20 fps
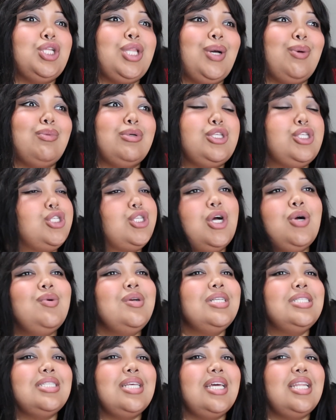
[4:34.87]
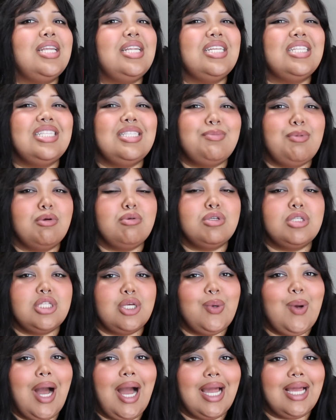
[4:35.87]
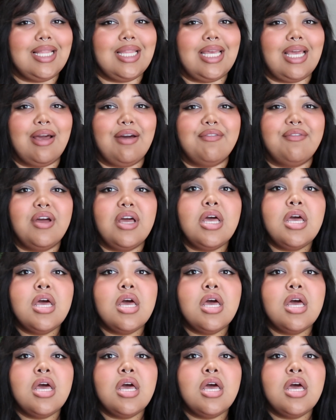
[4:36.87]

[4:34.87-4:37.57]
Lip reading: that was so excited and spoke so highly of